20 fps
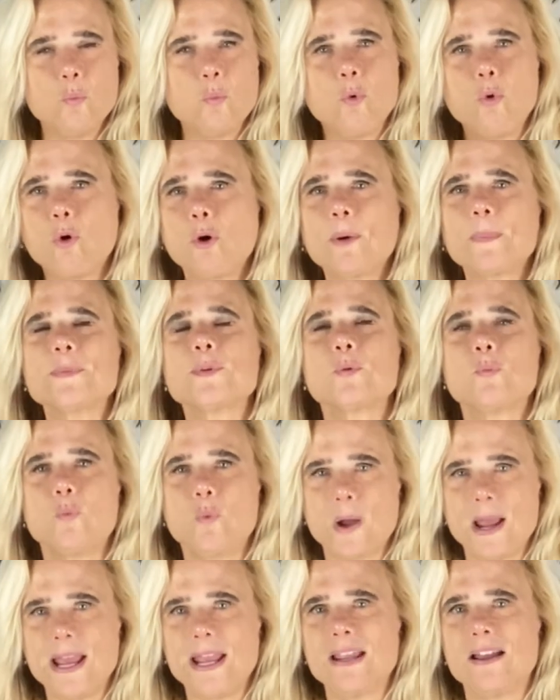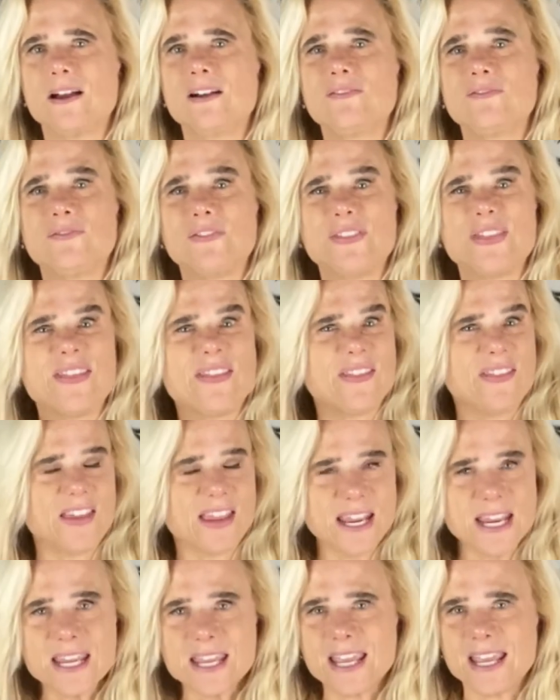warped way of
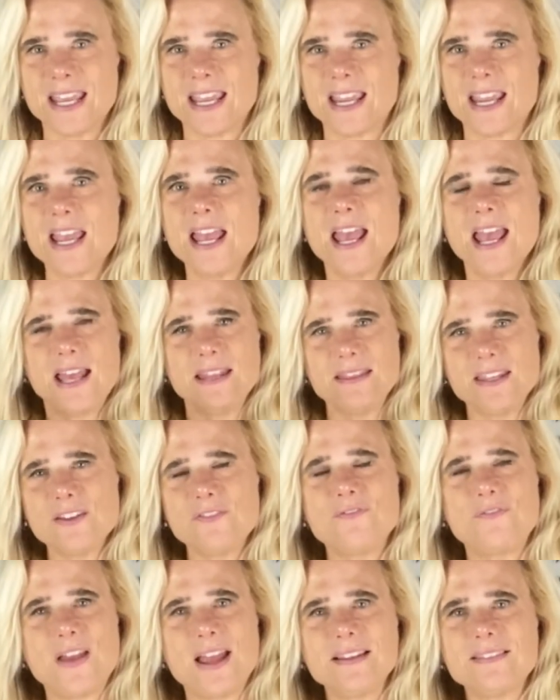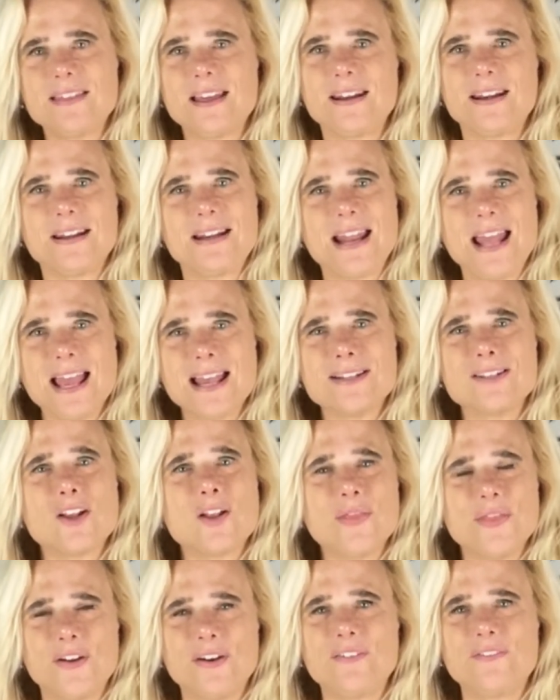thinking and the effect that it has
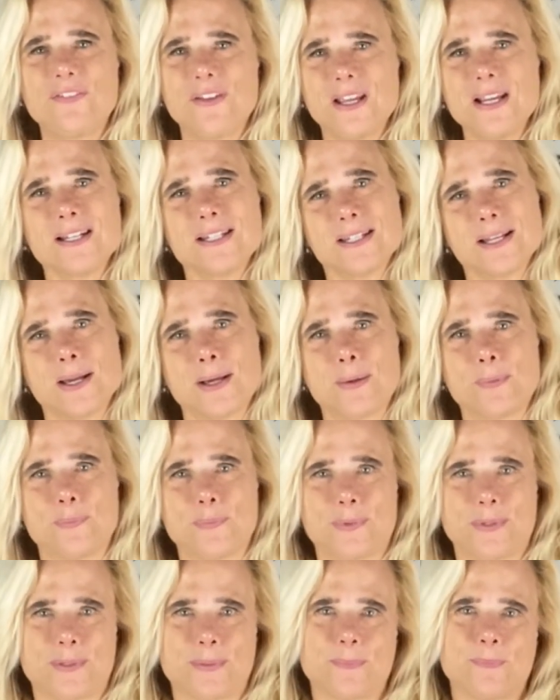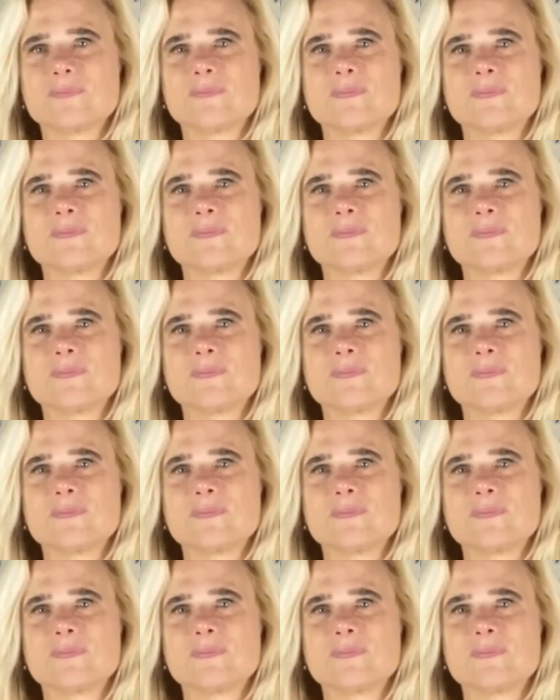on their victims.